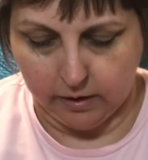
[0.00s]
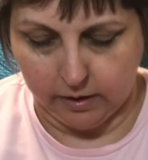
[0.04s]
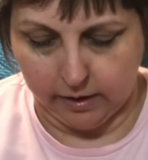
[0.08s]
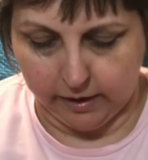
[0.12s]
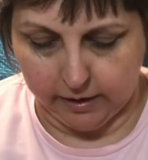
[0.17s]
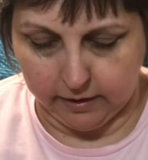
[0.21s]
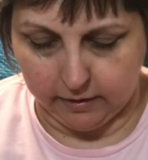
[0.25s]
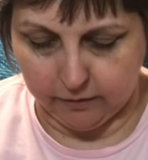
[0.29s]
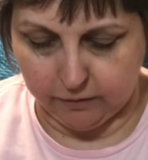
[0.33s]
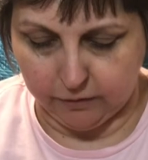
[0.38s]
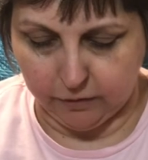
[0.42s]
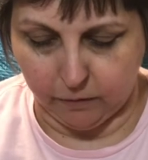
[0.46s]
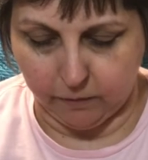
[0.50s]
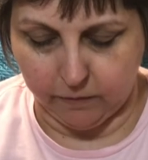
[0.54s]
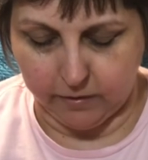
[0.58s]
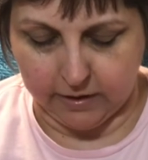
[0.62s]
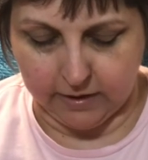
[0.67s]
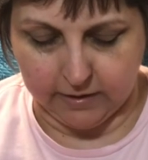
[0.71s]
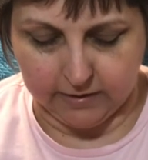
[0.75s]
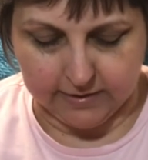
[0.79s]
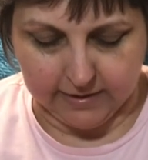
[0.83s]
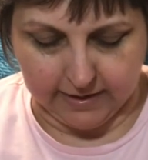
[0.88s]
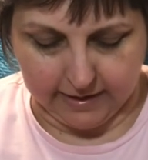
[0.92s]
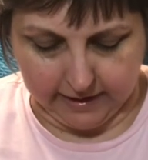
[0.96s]
I just don't want
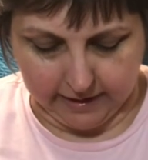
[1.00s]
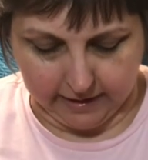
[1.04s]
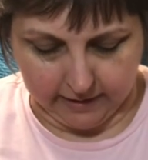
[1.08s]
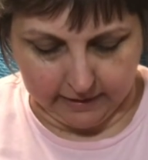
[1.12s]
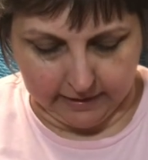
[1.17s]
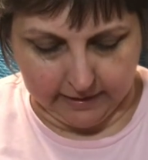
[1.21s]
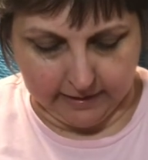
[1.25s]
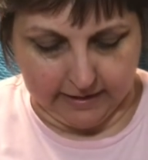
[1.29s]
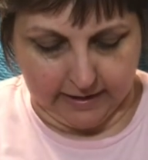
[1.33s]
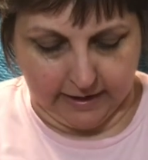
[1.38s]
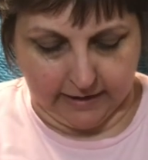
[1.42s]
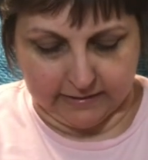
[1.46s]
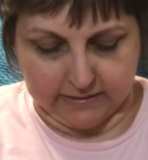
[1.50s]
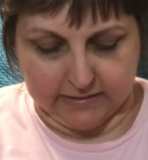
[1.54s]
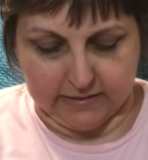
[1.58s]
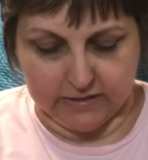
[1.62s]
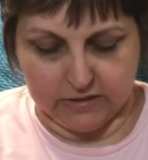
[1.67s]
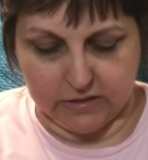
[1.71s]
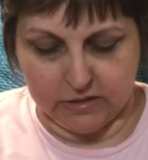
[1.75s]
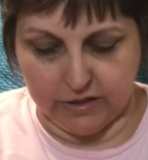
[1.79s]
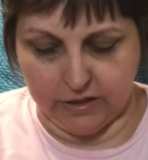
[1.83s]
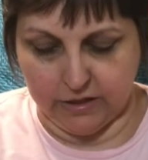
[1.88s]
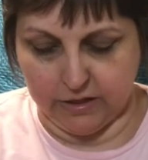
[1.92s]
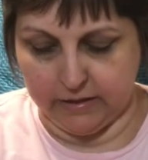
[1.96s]
it to get
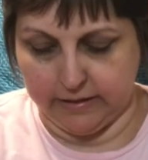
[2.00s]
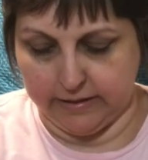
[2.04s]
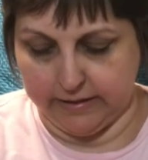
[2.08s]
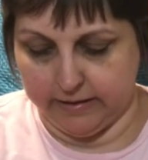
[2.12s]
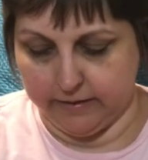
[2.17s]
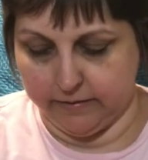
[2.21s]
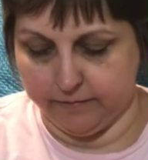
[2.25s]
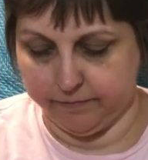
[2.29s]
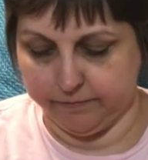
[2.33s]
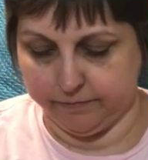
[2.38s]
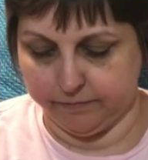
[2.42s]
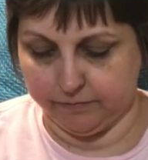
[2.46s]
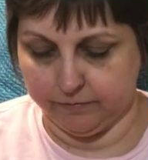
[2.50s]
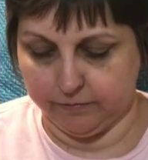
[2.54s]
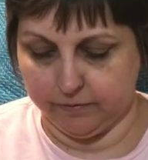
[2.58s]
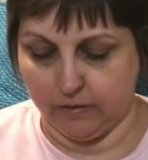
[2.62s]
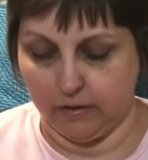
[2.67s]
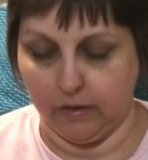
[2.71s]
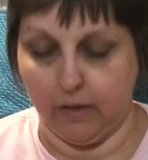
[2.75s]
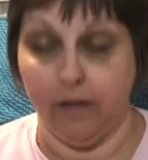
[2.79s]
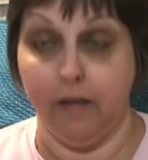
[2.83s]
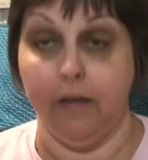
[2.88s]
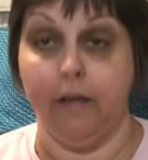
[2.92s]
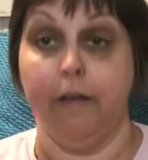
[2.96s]
connected to
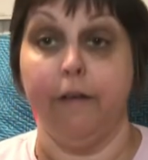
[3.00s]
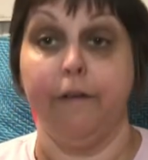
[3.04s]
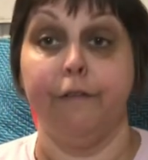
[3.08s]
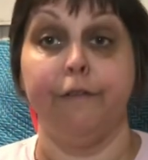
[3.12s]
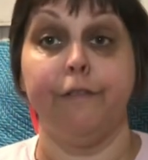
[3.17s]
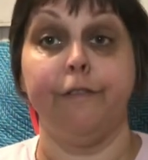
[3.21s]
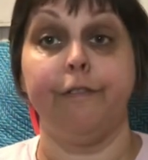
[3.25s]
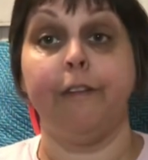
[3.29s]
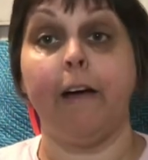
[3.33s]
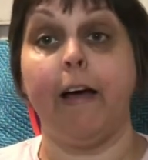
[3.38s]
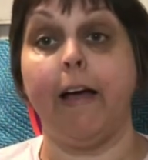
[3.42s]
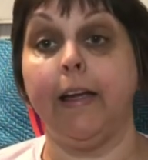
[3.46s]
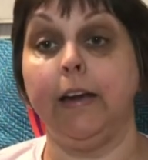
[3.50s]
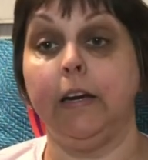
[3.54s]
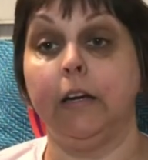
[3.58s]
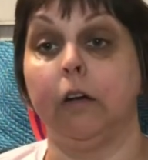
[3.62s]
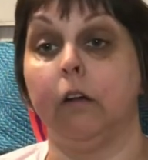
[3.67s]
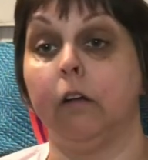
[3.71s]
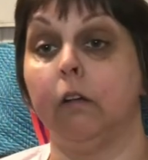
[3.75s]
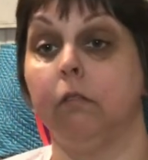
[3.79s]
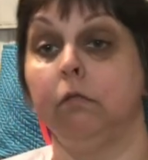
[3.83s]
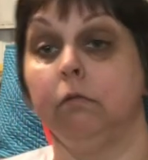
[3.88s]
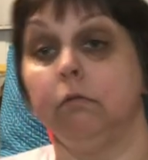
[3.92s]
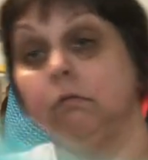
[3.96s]
the
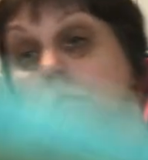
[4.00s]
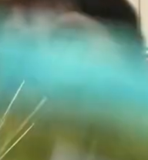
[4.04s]
vinyl